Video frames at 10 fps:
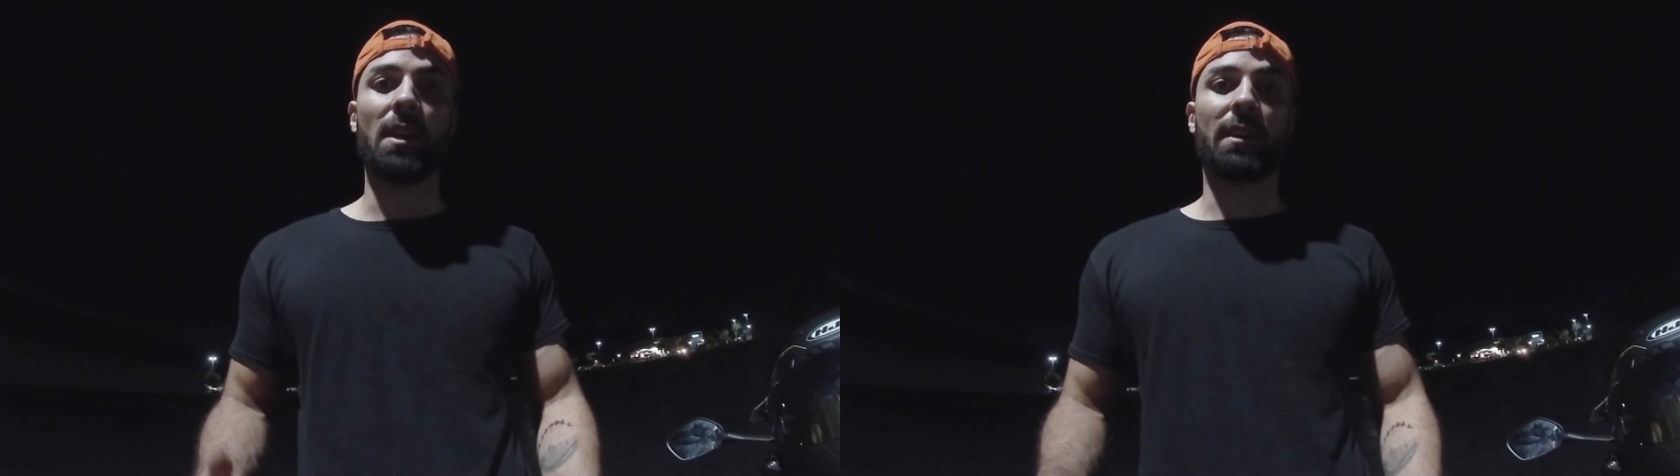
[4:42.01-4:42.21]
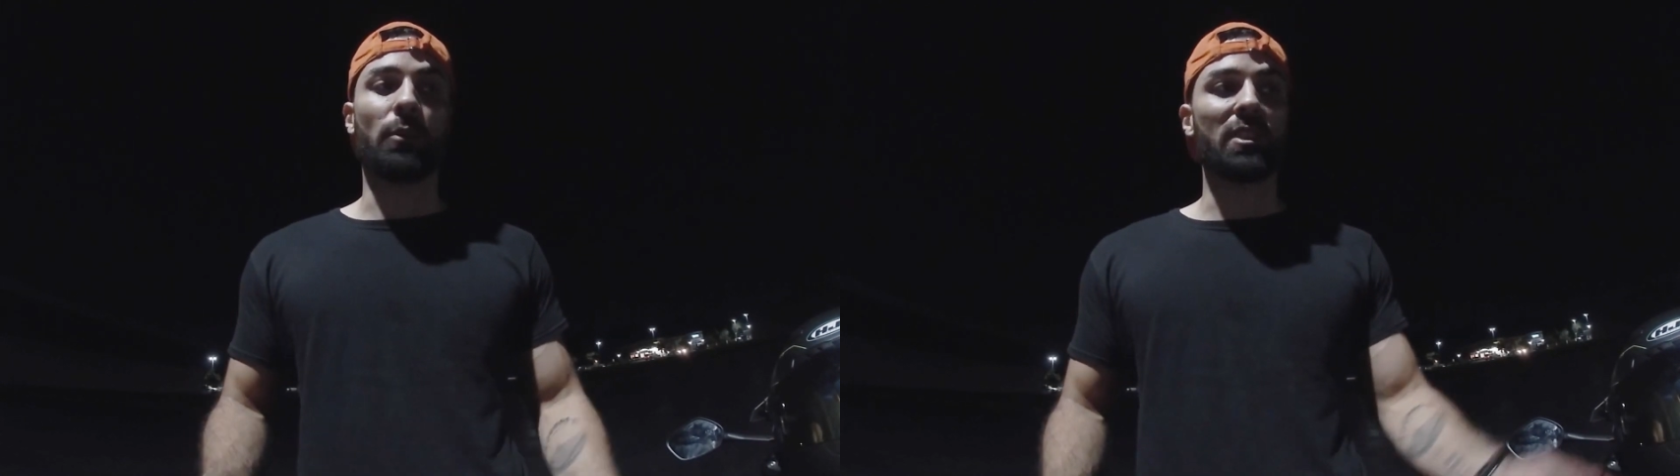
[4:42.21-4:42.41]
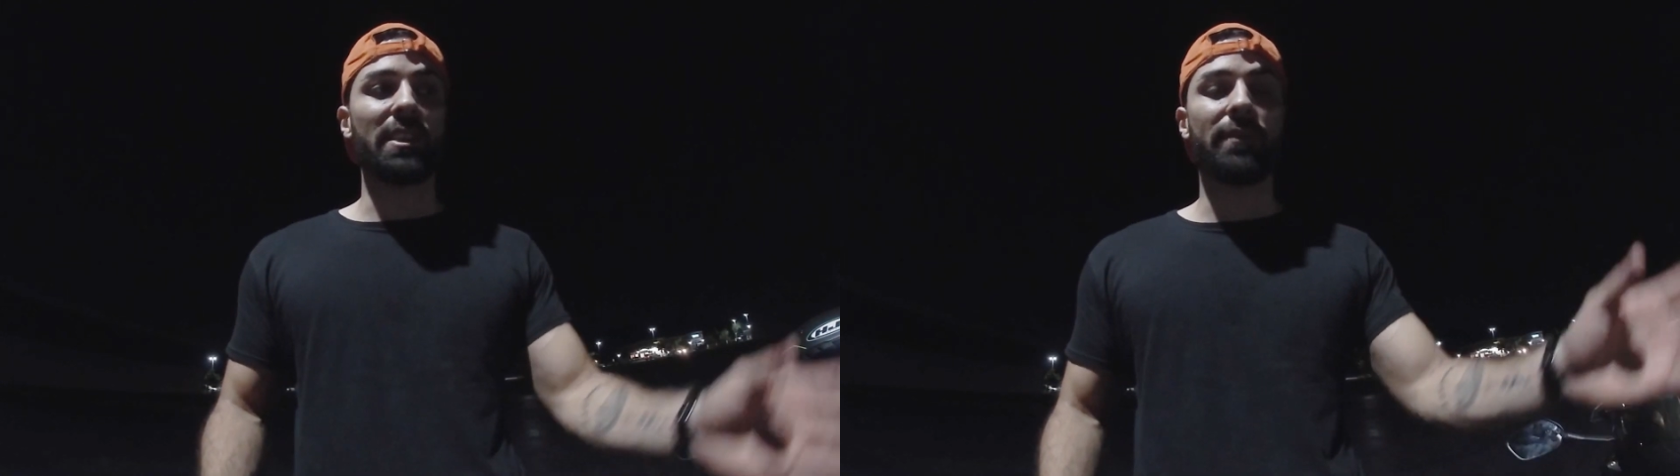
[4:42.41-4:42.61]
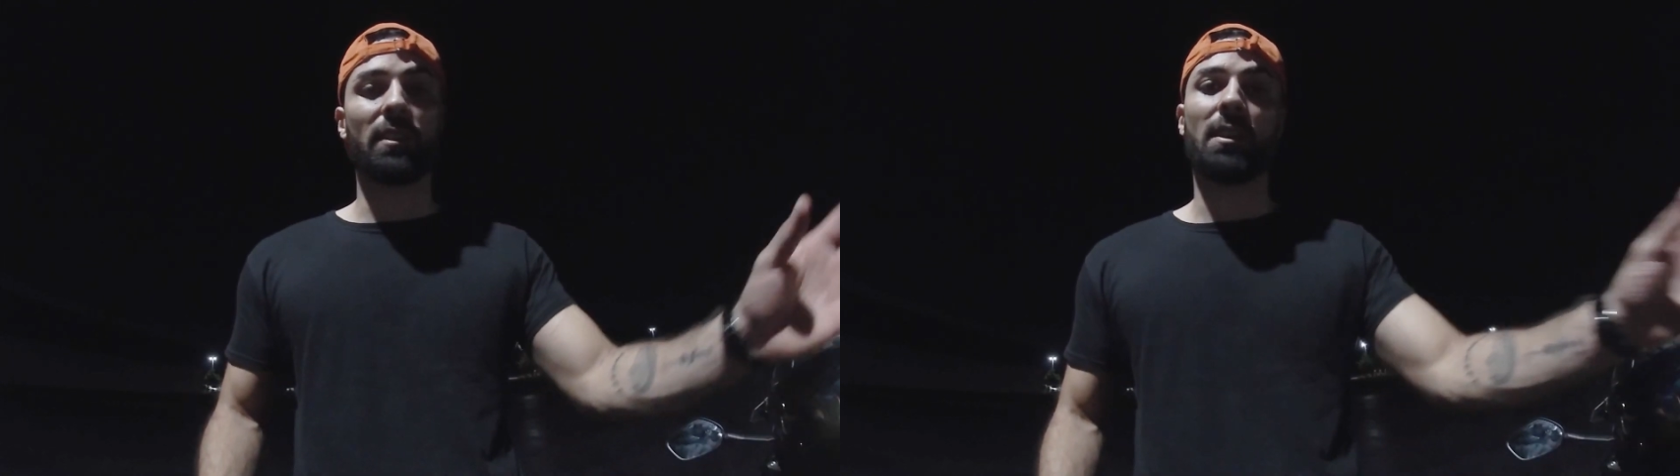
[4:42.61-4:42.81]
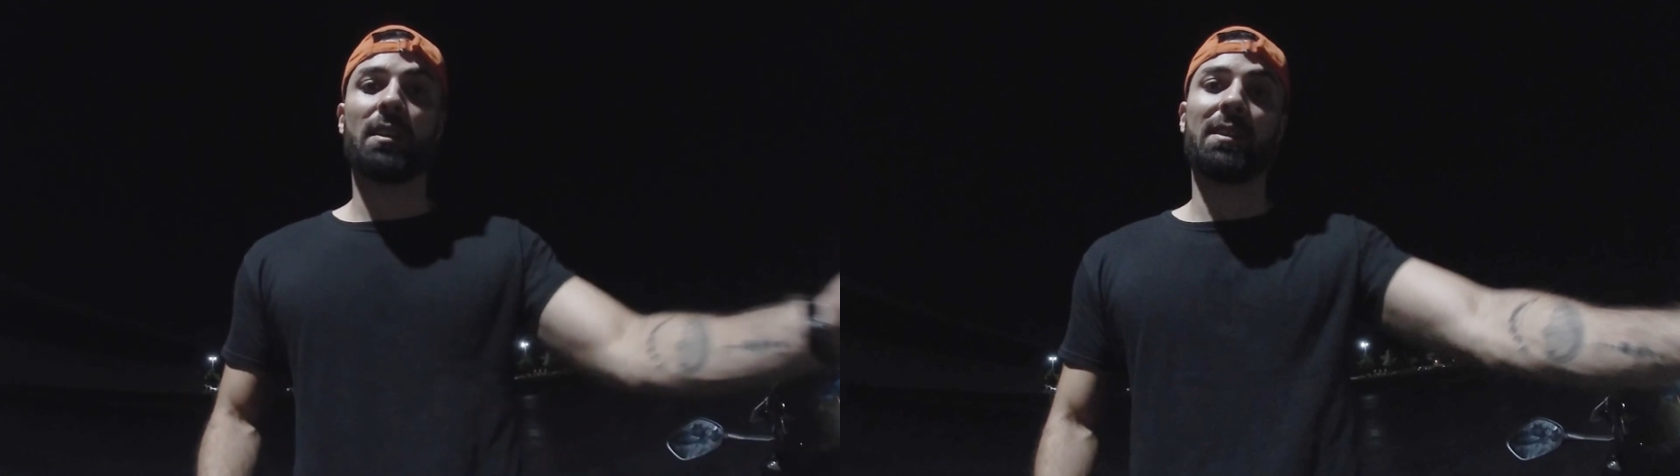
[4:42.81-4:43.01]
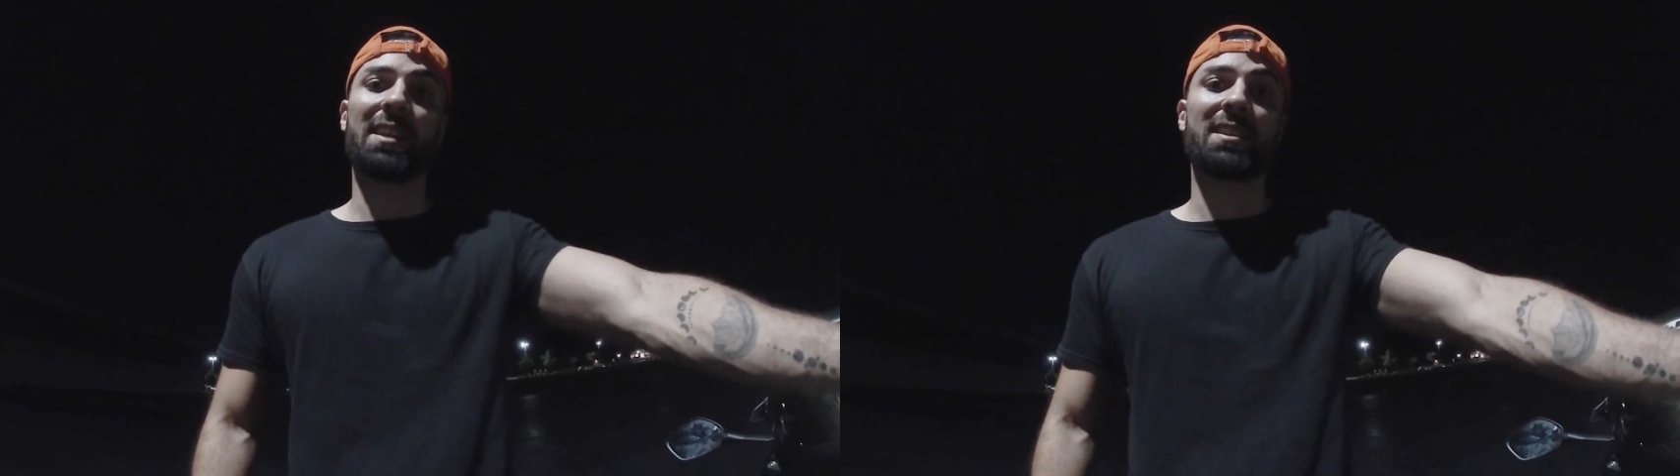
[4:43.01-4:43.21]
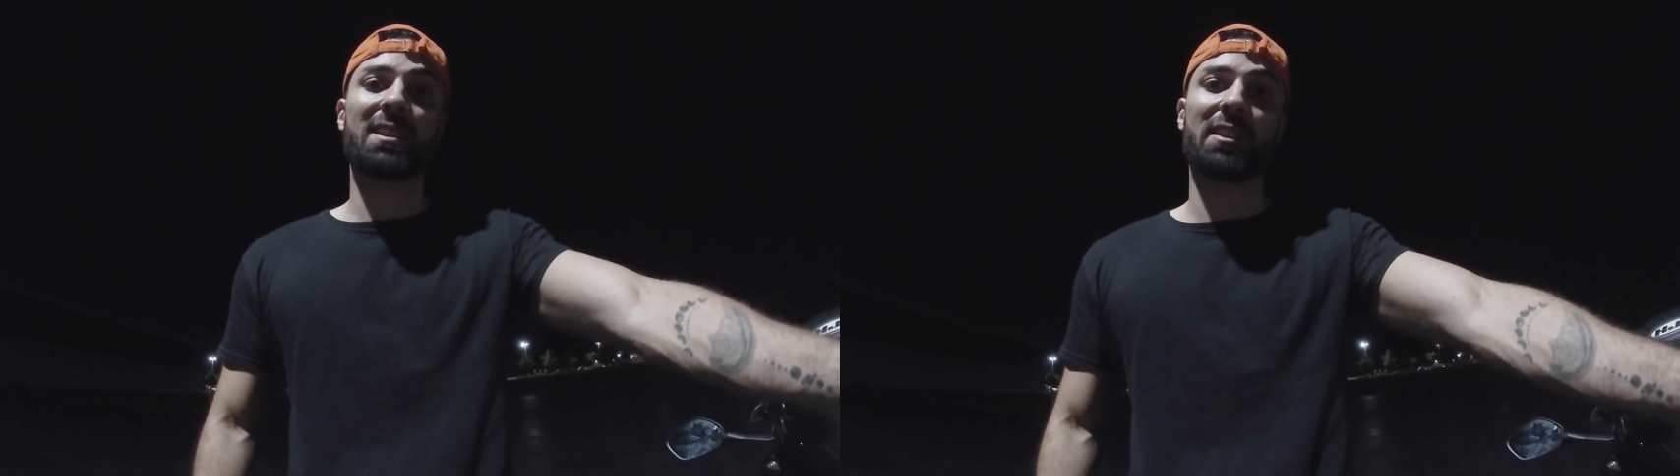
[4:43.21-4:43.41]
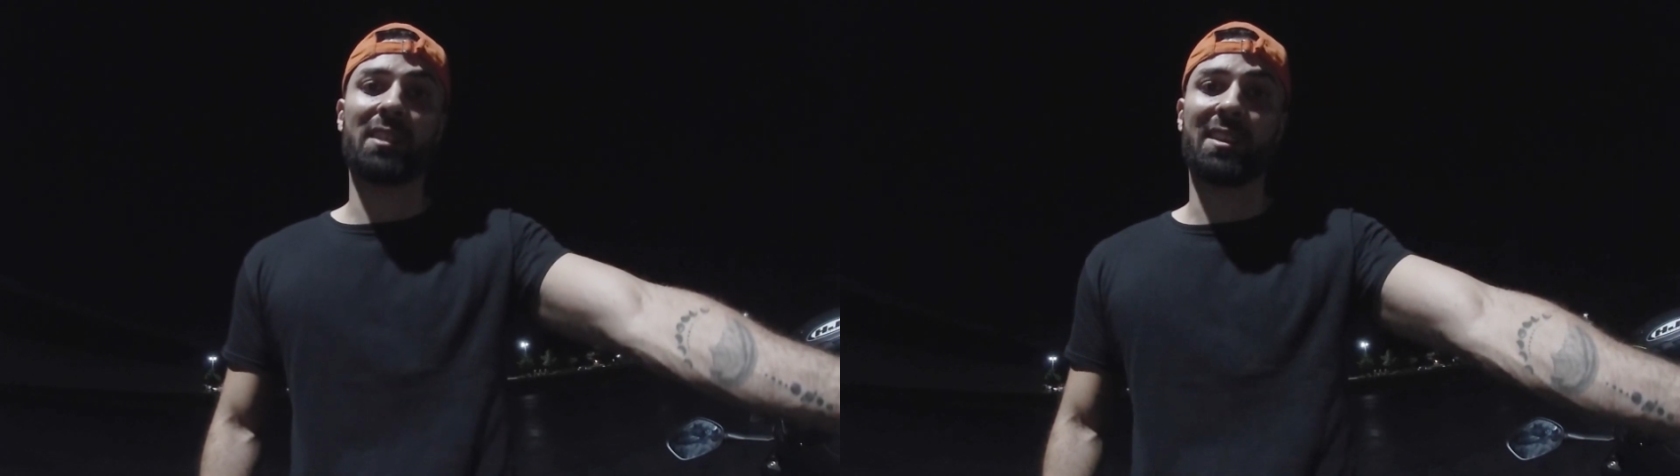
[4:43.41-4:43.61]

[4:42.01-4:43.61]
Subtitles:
That wasn't even necessarily